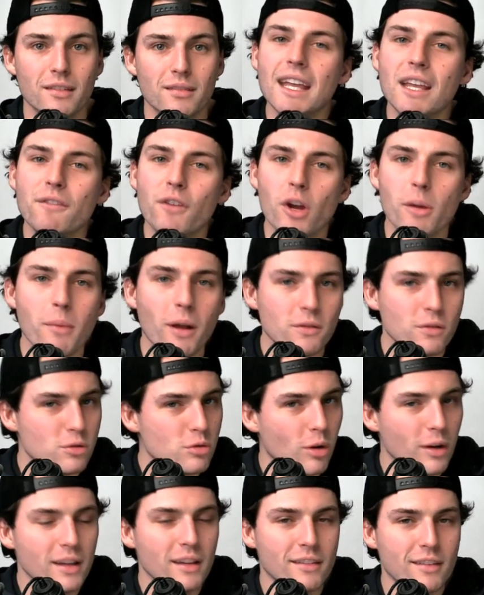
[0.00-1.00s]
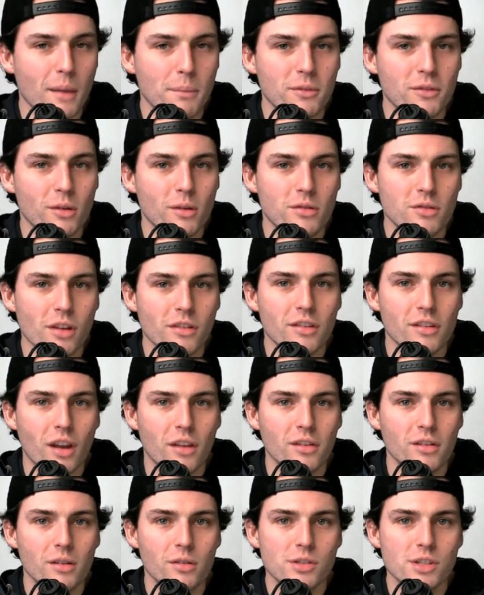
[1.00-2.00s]
Thank you very much for joining this episode of Just
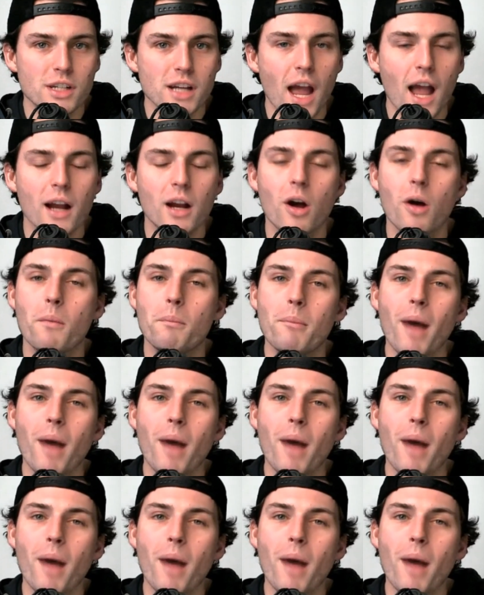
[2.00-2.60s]
Another Year Chicago.